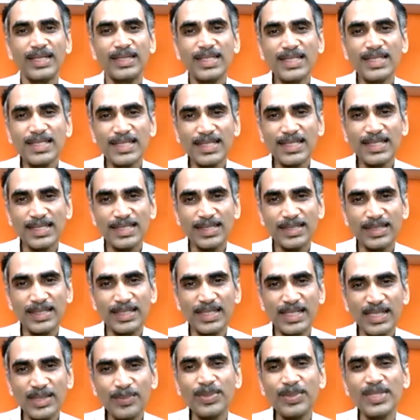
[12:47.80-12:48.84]
And this
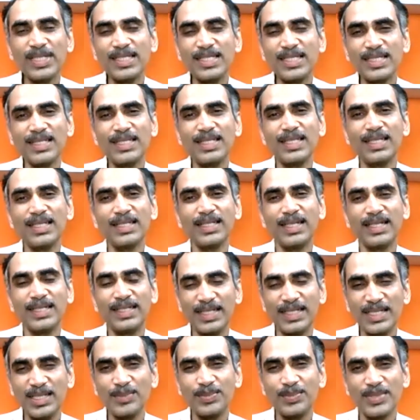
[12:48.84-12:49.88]
deep listening
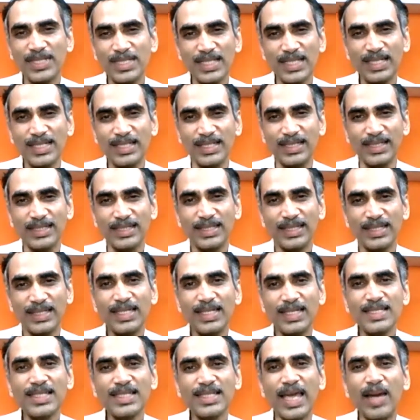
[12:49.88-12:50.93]
and deep seeing
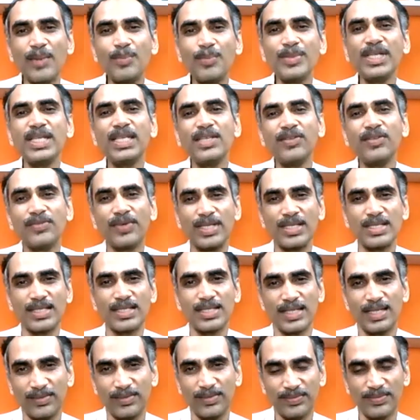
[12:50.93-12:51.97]
is emptying
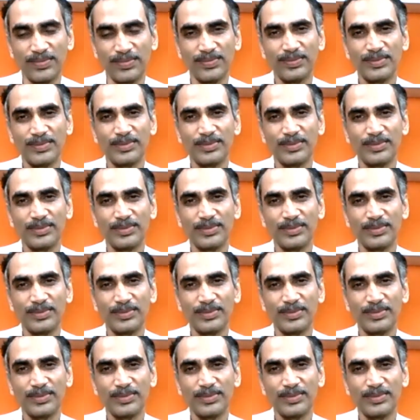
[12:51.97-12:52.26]
oneself.